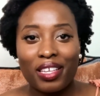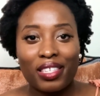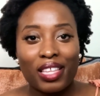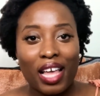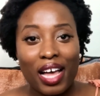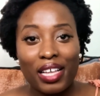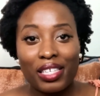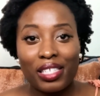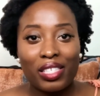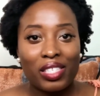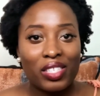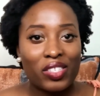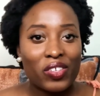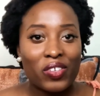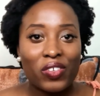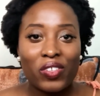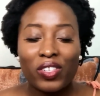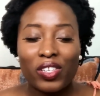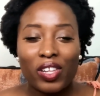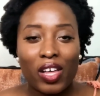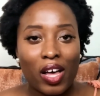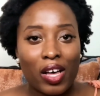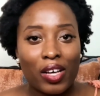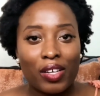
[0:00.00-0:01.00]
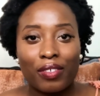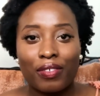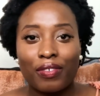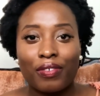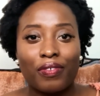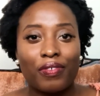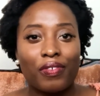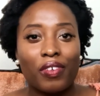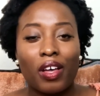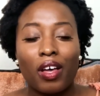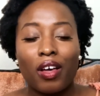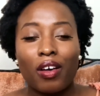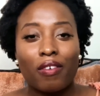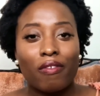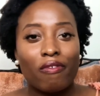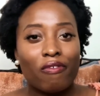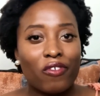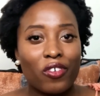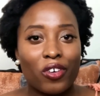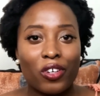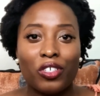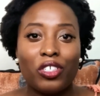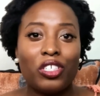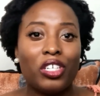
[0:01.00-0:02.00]
I still love
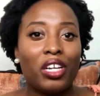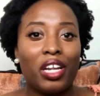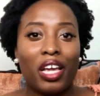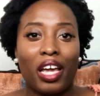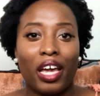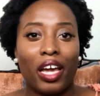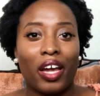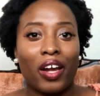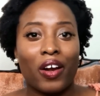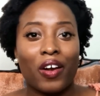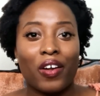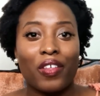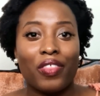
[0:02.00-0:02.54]
virgin hair.